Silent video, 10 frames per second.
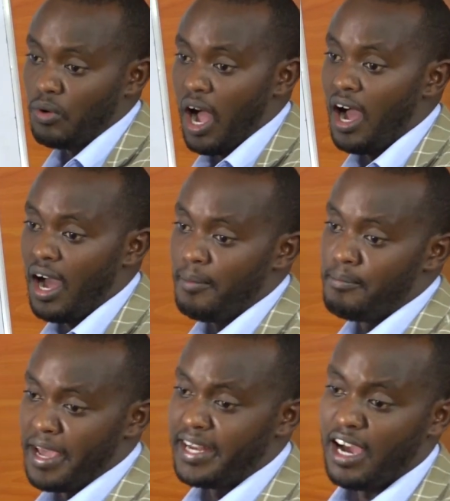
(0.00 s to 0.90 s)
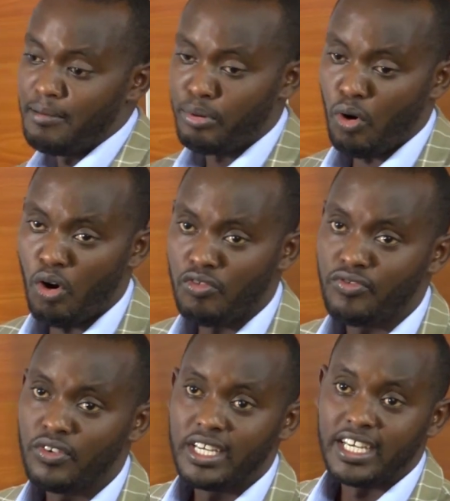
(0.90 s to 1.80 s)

are made up of